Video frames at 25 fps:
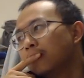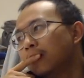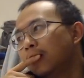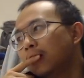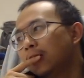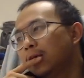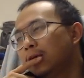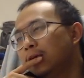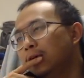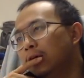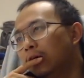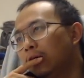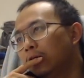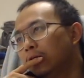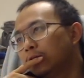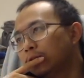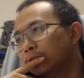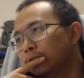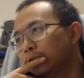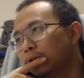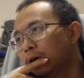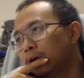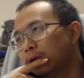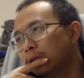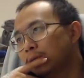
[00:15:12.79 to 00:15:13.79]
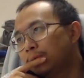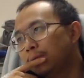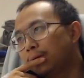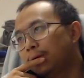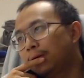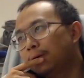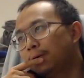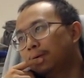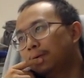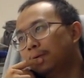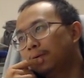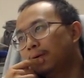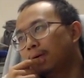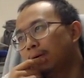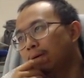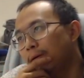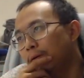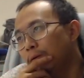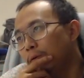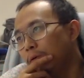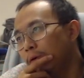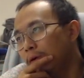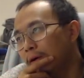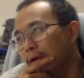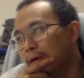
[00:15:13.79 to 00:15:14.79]
He also talked about
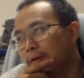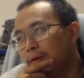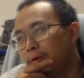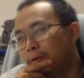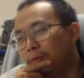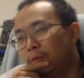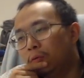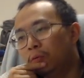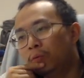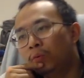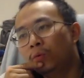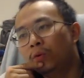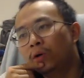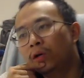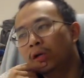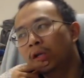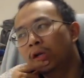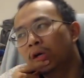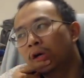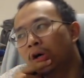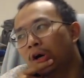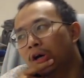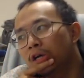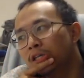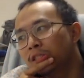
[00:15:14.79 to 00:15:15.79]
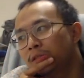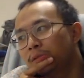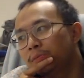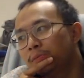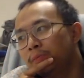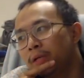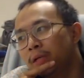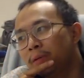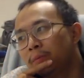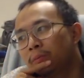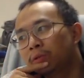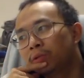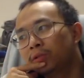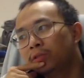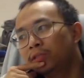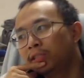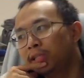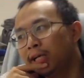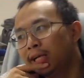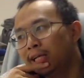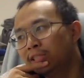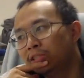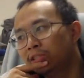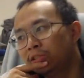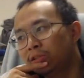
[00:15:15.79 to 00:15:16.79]
what caused people to
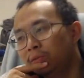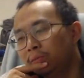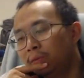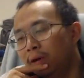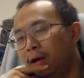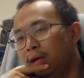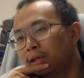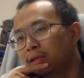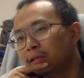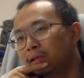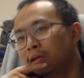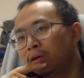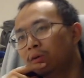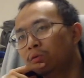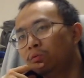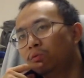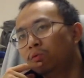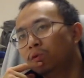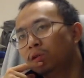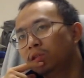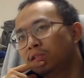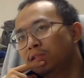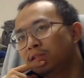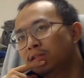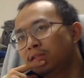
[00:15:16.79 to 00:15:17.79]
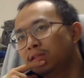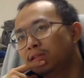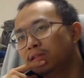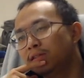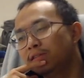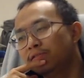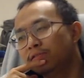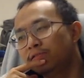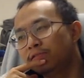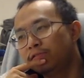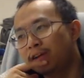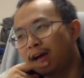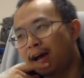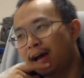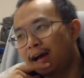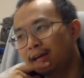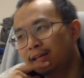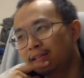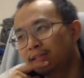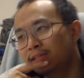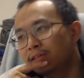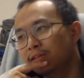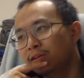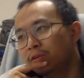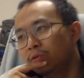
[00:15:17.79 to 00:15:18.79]
change their mind. It wasn't
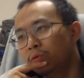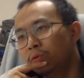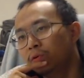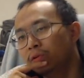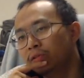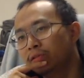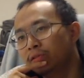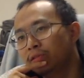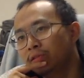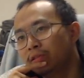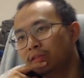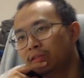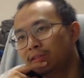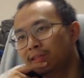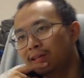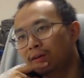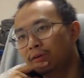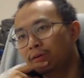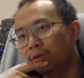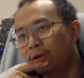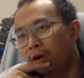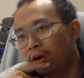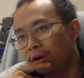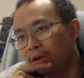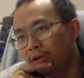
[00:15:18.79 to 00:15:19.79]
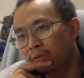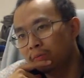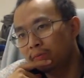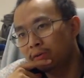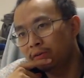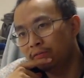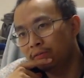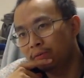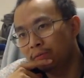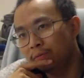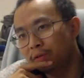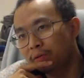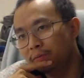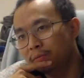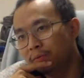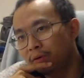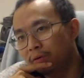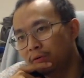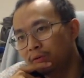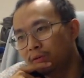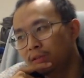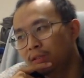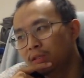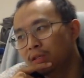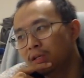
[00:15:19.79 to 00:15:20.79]
facts, it wasn't a sound argument from the
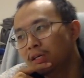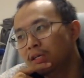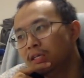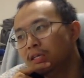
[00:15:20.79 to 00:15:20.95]
opponent.